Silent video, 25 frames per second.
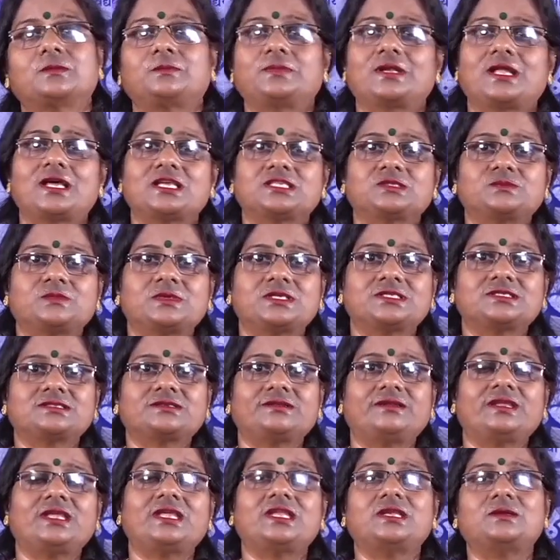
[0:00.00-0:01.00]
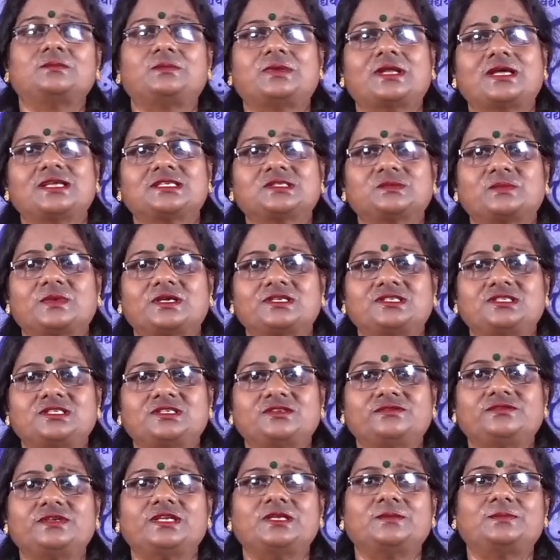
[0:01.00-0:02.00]
plasma screen, plasma
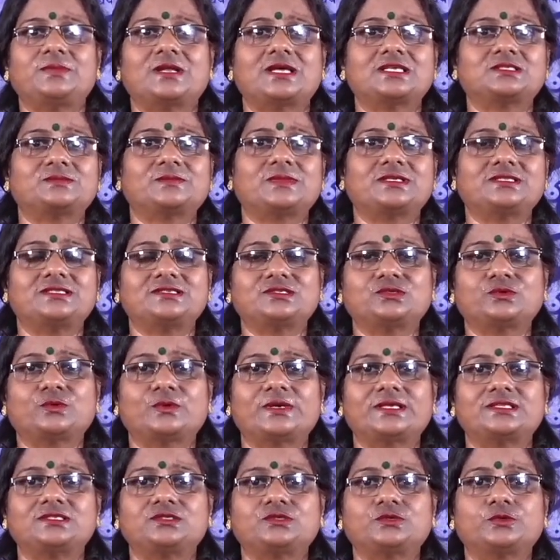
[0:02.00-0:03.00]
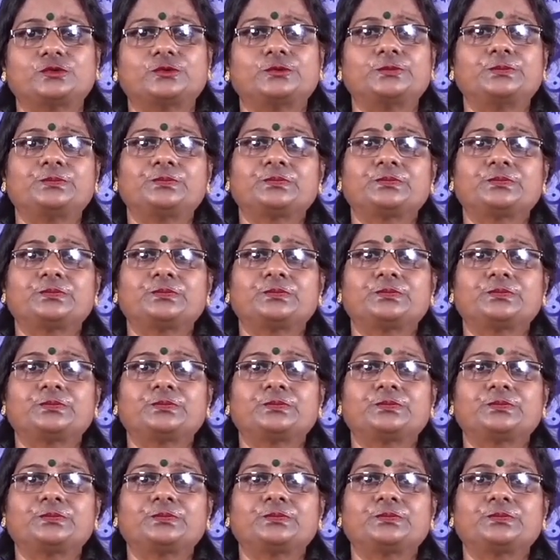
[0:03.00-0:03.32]
TV, plasma this so and so.